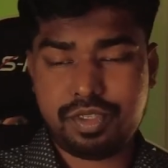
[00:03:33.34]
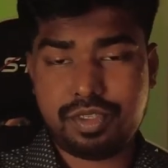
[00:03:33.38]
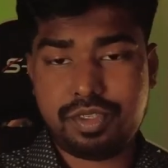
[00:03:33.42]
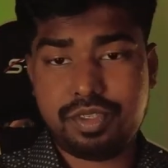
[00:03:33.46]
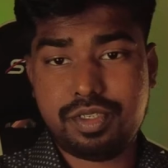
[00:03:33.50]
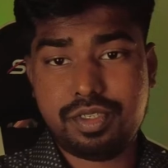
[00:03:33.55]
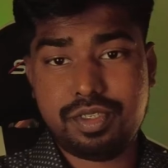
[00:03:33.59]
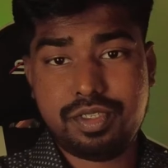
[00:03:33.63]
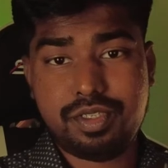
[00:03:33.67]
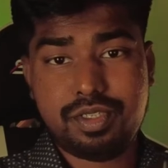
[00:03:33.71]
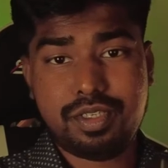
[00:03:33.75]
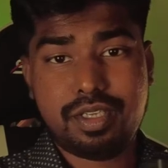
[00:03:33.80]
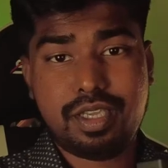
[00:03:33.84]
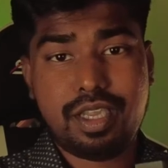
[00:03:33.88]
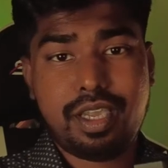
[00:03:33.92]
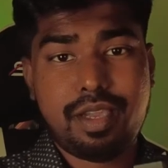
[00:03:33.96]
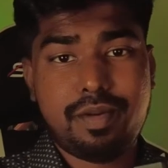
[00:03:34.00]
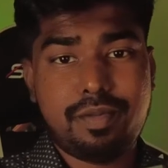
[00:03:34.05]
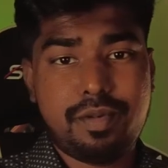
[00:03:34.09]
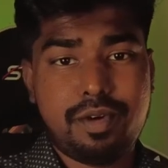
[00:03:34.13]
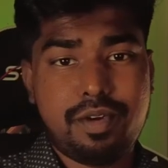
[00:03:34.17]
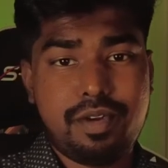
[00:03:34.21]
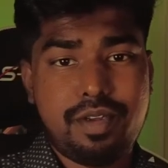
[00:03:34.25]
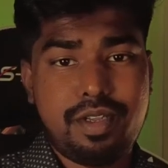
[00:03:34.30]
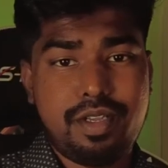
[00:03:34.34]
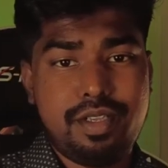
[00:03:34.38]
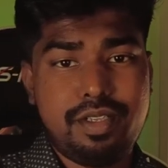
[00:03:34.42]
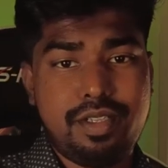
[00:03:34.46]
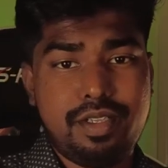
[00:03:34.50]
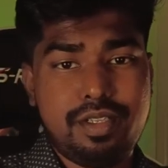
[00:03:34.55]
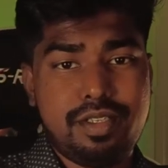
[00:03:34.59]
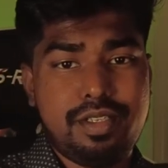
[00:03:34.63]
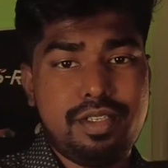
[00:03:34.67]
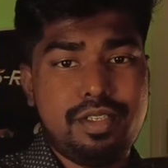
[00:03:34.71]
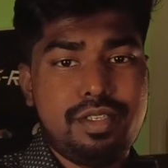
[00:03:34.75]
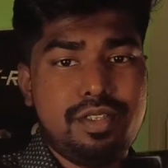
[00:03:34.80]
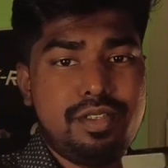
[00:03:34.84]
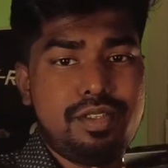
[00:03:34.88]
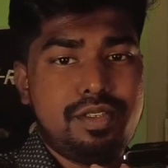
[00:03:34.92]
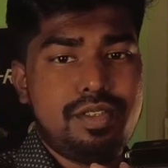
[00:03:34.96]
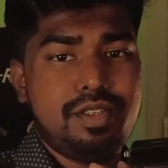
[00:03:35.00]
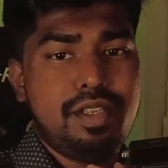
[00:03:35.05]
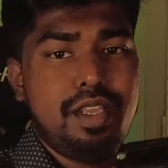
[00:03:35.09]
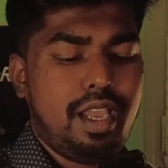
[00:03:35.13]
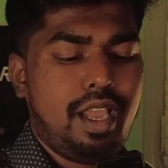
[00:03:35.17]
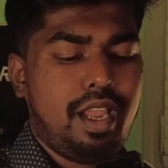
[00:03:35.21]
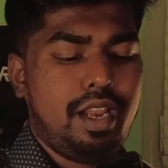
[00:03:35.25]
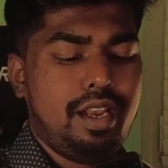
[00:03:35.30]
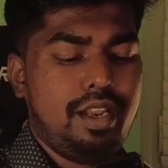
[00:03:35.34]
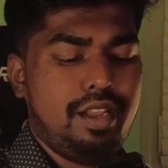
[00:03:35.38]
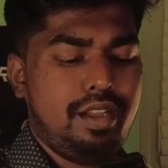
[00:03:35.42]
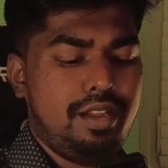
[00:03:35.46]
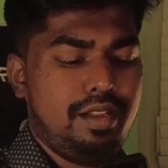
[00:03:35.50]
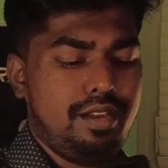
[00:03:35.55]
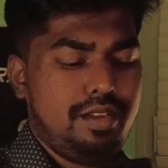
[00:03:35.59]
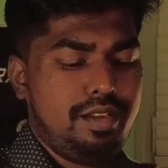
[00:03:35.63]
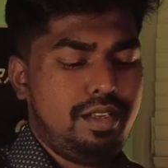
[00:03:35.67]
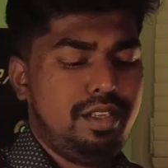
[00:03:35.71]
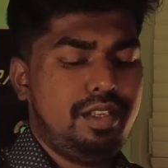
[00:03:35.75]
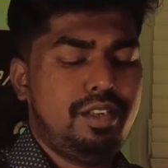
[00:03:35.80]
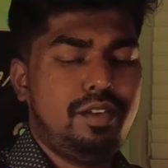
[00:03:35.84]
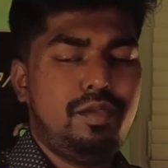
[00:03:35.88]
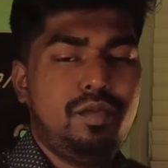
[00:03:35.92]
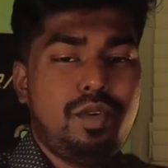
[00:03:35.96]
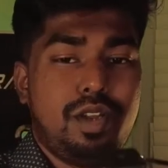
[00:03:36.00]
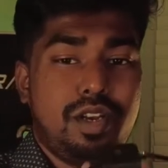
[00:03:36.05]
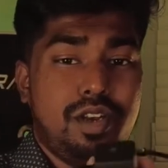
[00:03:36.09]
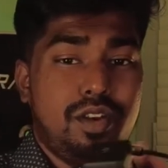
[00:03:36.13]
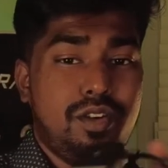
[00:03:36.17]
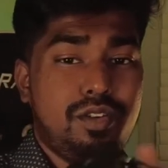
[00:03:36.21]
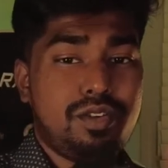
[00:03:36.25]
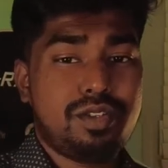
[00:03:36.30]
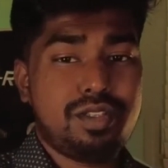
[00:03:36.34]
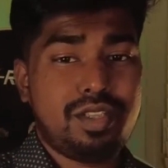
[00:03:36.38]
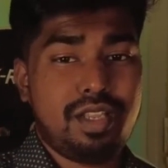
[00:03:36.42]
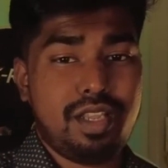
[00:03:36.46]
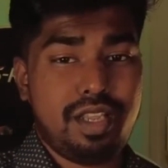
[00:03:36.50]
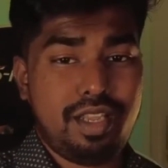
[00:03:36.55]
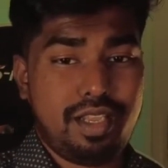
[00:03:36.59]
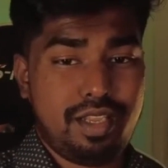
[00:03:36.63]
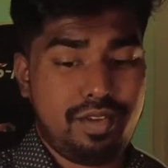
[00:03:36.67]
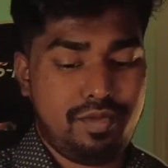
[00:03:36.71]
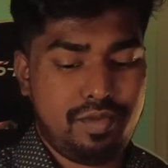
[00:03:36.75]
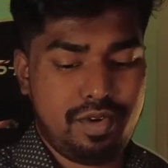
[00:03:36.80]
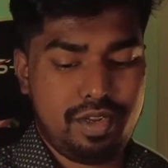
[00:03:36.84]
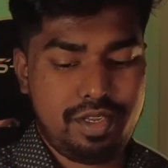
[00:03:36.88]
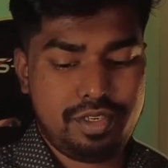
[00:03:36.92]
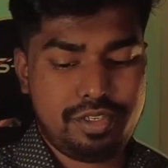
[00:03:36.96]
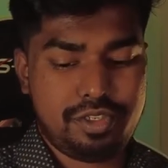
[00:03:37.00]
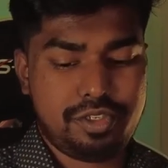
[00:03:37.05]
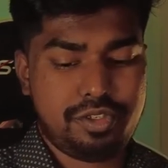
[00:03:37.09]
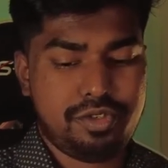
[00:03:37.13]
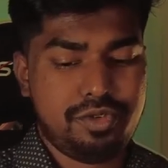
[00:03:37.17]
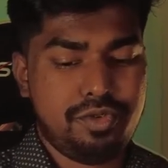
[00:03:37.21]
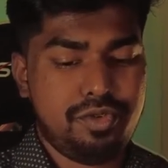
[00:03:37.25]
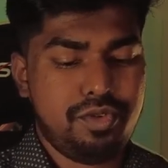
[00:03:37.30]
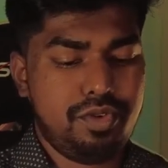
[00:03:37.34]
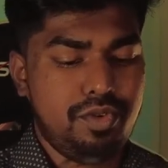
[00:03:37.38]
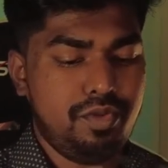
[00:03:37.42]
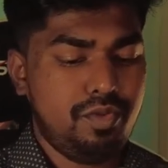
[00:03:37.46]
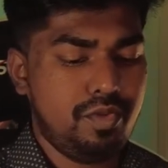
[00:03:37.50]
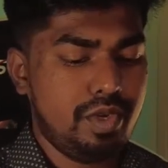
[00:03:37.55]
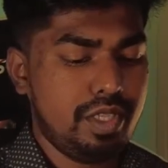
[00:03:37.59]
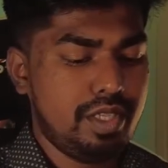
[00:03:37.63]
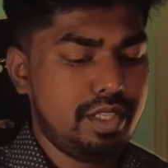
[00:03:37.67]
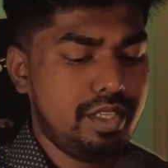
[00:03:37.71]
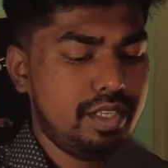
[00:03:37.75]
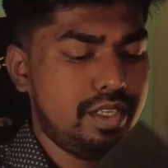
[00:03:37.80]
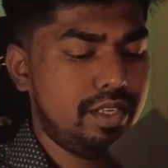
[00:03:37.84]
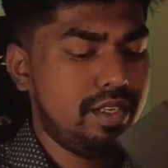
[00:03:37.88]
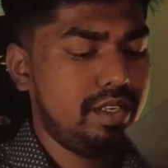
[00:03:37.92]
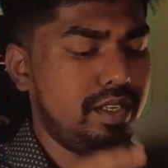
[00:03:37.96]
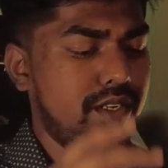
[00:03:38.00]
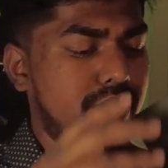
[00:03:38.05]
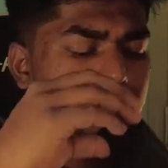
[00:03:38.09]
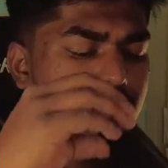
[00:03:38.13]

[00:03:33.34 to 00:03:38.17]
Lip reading: this is the camera, and this is kind of, you know, what it looks like when I shoot with it.